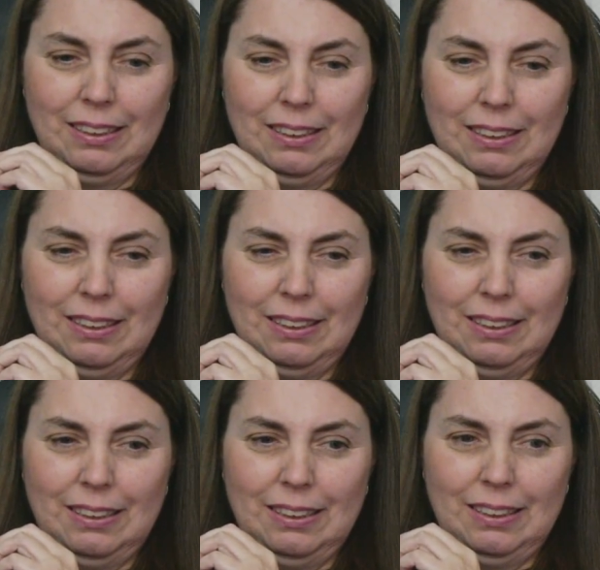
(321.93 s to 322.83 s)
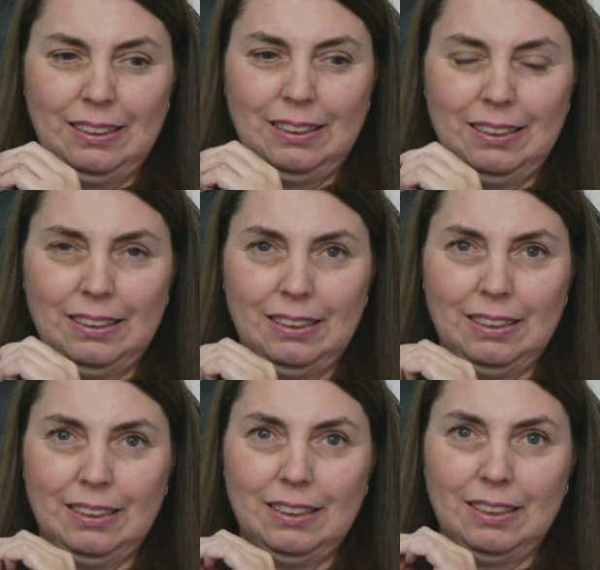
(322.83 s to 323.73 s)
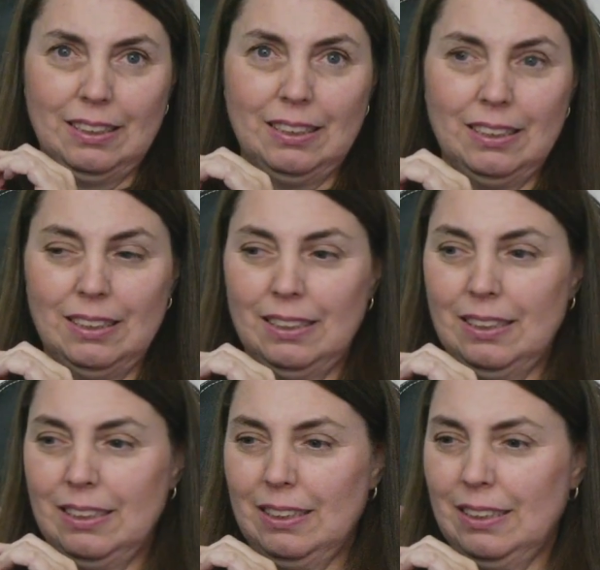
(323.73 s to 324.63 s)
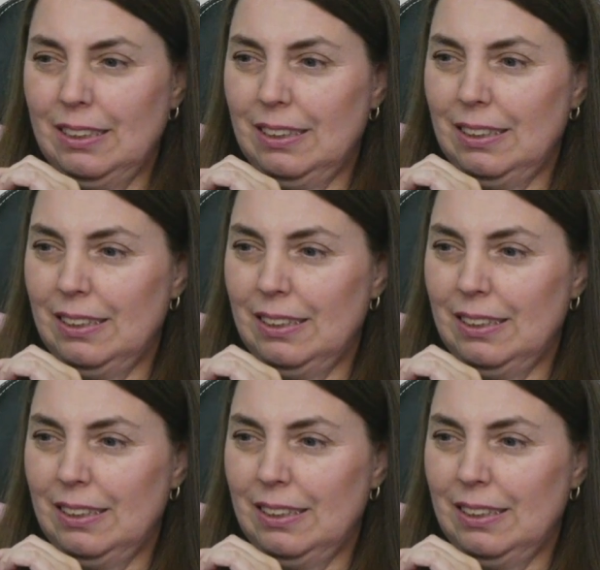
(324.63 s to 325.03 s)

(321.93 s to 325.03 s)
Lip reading: (silent)